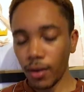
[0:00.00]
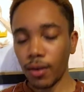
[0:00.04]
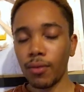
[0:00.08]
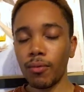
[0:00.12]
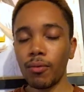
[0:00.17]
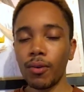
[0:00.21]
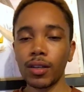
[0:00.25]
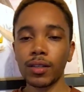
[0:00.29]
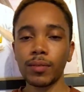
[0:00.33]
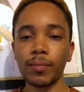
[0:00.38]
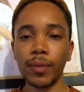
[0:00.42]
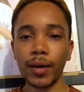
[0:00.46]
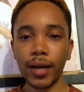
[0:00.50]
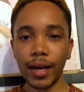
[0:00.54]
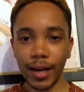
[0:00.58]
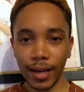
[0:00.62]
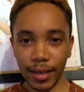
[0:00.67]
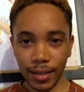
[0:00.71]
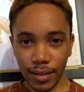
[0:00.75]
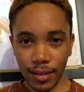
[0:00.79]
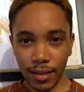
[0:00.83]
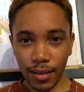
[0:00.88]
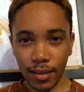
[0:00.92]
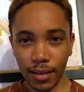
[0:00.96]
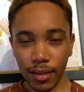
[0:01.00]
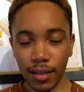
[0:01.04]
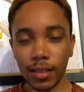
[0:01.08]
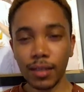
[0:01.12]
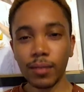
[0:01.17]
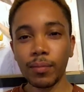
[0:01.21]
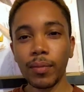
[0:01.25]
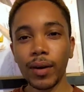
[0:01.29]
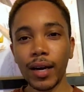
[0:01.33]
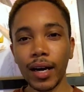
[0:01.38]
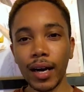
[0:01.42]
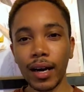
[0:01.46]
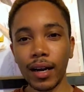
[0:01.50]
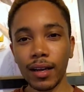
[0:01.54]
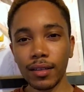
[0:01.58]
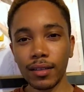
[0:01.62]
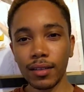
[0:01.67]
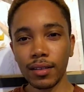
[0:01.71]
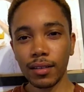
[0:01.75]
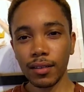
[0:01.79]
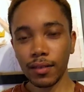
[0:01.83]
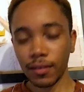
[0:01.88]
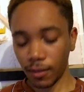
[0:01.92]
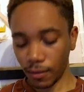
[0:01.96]
What's past is
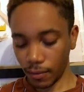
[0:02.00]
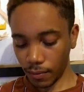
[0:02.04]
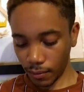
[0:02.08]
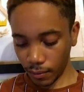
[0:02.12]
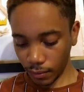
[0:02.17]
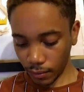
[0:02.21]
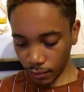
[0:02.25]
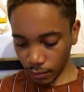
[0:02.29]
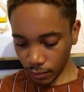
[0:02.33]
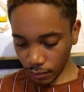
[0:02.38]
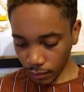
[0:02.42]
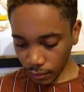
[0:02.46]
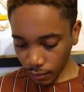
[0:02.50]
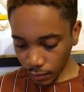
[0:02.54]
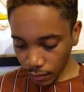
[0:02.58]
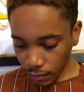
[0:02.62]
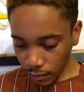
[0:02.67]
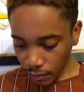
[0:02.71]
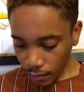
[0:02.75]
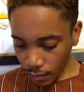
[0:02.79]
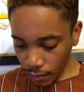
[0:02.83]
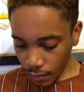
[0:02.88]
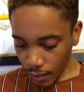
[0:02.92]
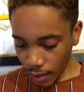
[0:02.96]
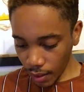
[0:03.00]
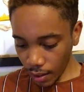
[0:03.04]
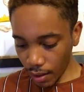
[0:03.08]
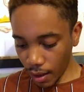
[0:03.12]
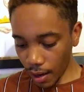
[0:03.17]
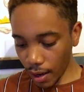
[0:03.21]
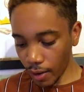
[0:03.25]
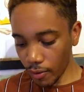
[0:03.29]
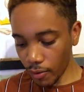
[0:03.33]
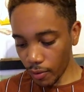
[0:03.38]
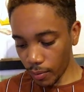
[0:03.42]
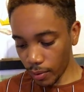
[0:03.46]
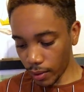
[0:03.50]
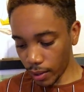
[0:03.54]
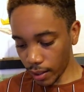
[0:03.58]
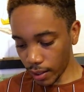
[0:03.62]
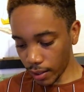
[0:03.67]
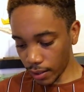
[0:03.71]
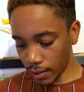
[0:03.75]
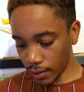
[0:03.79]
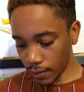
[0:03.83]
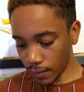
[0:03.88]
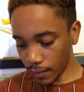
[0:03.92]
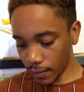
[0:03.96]
past, I
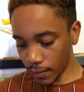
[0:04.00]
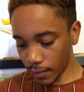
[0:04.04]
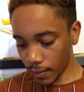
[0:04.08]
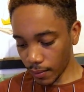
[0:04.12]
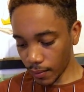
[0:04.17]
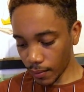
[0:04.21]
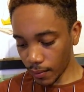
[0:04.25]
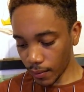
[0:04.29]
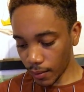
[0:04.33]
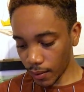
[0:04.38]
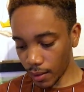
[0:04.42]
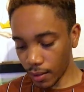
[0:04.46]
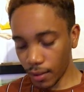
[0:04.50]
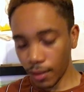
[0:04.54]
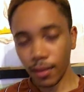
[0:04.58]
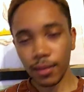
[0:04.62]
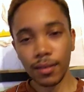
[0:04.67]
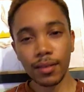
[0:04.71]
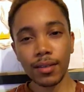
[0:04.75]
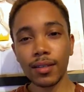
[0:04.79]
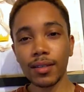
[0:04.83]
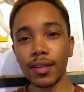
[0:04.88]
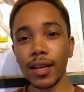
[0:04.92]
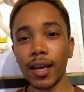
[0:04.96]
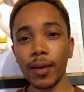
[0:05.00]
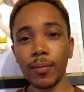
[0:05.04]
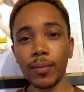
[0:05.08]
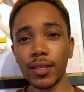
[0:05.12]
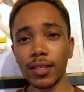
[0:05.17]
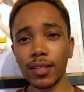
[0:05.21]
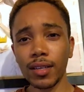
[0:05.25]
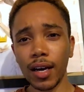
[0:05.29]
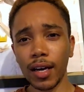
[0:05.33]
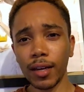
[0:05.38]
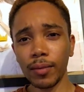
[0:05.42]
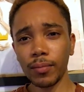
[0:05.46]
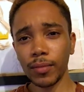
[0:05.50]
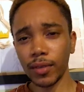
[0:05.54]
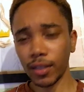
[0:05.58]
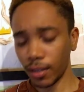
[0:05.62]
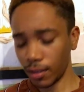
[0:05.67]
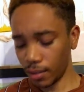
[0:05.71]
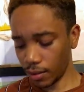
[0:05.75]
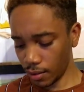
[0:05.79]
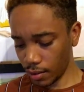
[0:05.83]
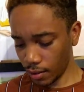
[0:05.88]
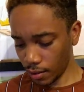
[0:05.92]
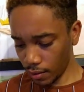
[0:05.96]
replied. Stay beside me.
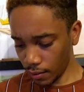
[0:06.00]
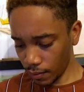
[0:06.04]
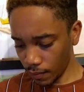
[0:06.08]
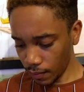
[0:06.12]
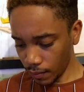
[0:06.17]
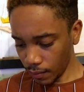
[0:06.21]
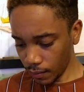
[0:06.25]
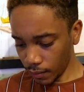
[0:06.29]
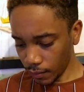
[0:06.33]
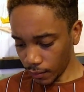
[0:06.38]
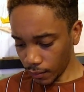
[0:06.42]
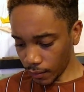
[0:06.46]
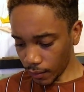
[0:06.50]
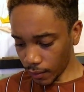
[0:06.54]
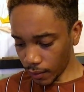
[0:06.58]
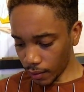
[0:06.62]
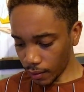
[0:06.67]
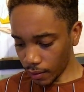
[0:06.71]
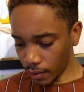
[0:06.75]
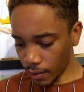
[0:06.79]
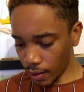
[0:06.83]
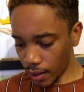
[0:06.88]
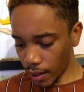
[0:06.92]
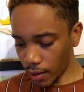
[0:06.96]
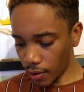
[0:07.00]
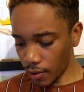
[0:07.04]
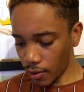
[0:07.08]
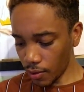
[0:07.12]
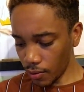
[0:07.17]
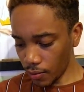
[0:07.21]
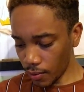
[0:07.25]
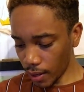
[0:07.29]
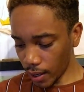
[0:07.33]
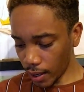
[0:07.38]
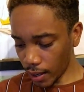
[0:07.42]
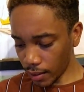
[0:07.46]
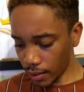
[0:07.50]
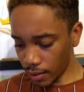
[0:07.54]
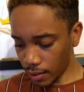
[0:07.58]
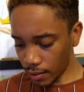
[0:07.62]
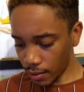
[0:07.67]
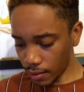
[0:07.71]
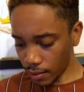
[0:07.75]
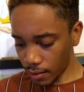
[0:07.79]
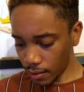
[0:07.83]
I knew that.